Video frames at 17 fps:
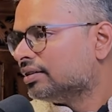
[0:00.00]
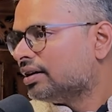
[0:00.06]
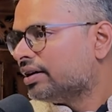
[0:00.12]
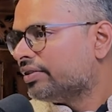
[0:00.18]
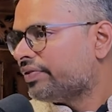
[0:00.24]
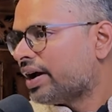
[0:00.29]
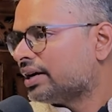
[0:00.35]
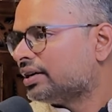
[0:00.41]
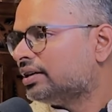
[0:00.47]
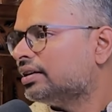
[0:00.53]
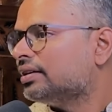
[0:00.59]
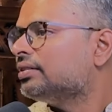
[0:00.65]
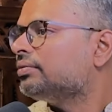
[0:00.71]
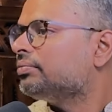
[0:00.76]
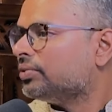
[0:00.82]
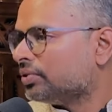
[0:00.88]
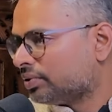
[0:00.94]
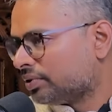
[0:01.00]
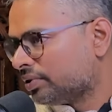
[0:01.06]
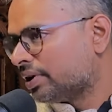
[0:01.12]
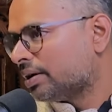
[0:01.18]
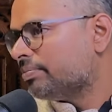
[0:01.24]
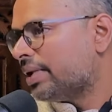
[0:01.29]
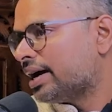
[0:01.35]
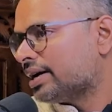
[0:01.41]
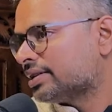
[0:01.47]
took
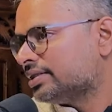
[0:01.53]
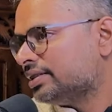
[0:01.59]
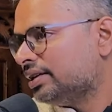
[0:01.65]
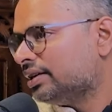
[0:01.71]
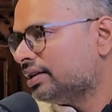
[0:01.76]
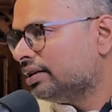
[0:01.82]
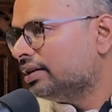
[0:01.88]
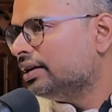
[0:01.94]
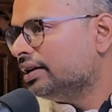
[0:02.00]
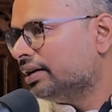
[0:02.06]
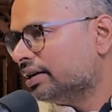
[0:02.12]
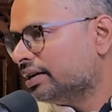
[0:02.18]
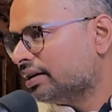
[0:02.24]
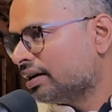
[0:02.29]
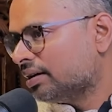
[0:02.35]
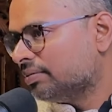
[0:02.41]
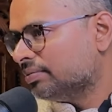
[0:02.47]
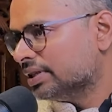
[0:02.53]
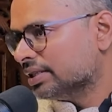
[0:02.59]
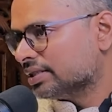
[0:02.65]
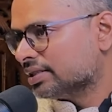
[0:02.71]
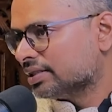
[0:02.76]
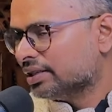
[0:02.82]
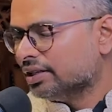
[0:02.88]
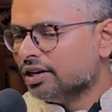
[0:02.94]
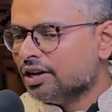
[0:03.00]
a back seat in Indian
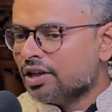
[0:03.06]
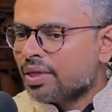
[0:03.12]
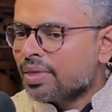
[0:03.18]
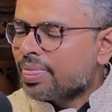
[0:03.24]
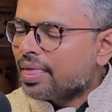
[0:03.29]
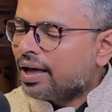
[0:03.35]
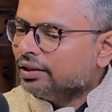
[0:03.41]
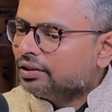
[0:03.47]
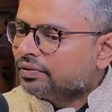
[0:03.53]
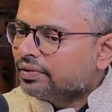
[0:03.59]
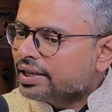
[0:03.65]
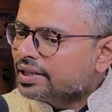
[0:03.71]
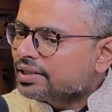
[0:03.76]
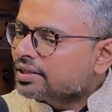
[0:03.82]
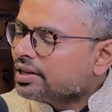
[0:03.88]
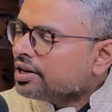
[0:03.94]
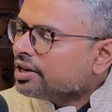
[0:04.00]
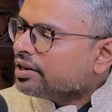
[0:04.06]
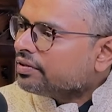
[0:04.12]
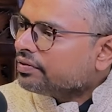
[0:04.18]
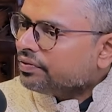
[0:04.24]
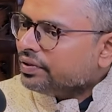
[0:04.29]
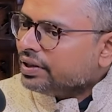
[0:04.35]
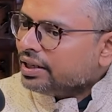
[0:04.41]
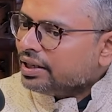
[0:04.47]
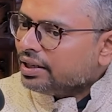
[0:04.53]
dramas. Otherwise,
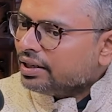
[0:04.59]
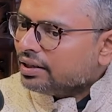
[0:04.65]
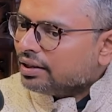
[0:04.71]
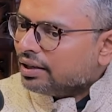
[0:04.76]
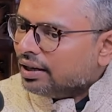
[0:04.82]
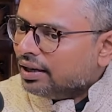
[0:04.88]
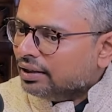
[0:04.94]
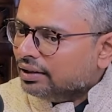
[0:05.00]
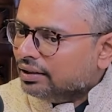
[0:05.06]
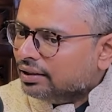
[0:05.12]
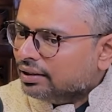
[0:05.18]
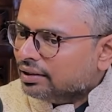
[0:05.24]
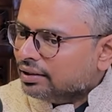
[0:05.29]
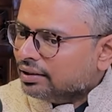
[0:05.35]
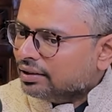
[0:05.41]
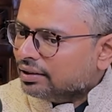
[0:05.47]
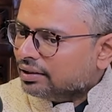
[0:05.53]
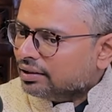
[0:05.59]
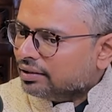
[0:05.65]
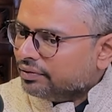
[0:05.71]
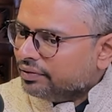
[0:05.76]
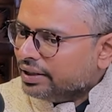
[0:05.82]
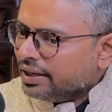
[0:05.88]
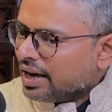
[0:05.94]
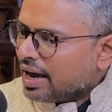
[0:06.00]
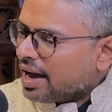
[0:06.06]
we
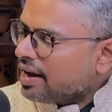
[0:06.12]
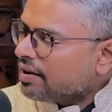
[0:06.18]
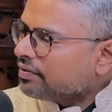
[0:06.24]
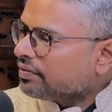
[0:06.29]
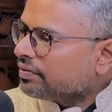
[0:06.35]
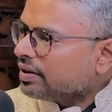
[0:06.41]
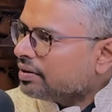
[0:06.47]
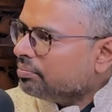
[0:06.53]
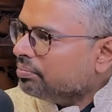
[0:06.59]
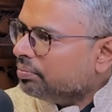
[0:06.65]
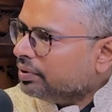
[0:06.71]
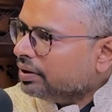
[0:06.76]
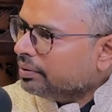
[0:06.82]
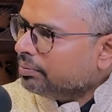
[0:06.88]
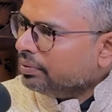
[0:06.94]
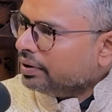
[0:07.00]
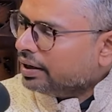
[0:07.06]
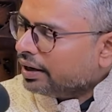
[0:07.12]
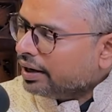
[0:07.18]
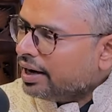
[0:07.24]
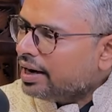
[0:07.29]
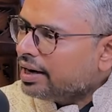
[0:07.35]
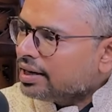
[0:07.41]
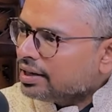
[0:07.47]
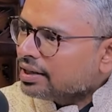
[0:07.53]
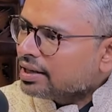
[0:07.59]
have a
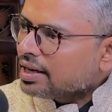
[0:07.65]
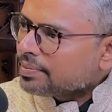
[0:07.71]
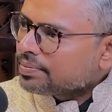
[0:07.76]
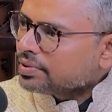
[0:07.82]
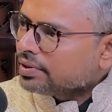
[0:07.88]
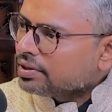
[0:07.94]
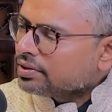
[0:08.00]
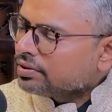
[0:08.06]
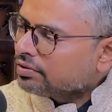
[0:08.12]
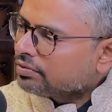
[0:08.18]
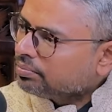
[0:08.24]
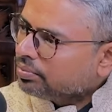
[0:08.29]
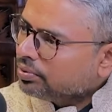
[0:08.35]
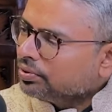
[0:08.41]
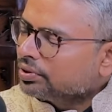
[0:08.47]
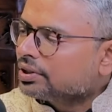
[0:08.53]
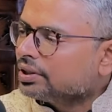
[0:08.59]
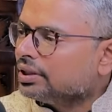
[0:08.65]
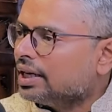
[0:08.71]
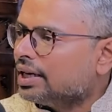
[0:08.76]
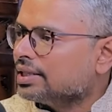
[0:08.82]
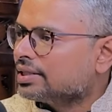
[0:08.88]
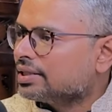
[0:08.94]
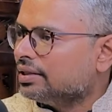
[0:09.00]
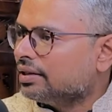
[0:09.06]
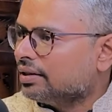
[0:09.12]
great encapsulation of both
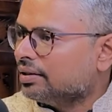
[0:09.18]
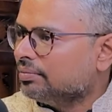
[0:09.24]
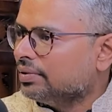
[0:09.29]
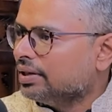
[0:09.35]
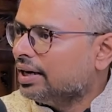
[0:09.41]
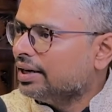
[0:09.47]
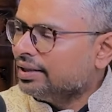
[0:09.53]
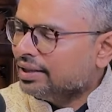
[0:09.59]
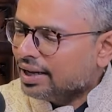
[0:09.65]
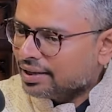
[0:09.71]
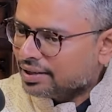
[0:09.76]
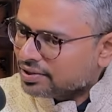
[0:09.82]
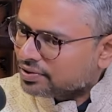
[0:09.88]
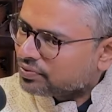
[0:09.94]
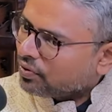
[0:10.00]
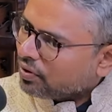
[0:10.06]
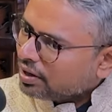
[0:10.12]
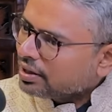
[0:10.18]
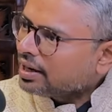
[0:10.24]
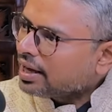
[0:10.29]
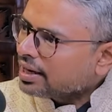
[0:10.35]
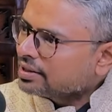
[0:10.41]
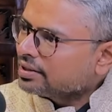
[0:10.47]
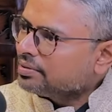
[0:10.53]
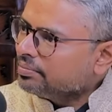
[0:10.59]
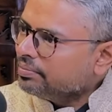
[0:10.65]
dance and drama, and that is what
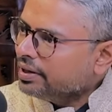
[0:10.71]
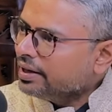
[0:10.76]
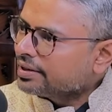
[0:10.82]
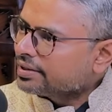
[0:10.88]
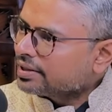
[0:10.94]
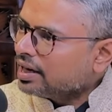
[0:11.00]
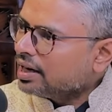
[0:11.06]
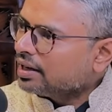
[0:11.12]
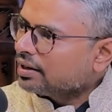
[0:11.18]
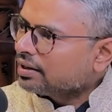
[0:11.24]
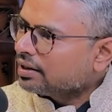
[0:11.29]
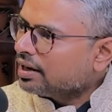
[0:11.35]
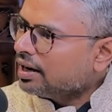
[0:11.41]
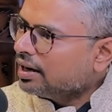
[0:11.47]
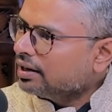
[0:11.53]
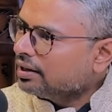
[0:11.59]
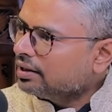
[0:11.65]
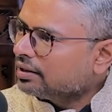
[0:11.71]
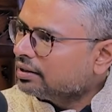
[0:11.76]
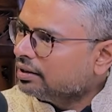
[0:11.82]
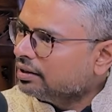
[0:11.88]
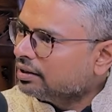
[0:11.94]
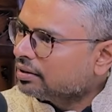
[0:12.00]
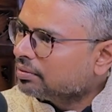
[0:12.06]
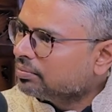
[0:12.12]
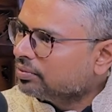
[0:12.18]
actually makes our art a
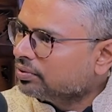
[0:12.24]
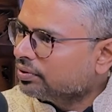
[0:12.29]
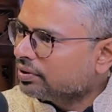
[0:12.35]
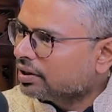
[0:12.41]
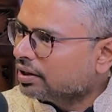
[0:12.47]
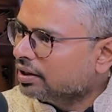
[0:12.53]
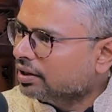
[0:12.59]
little more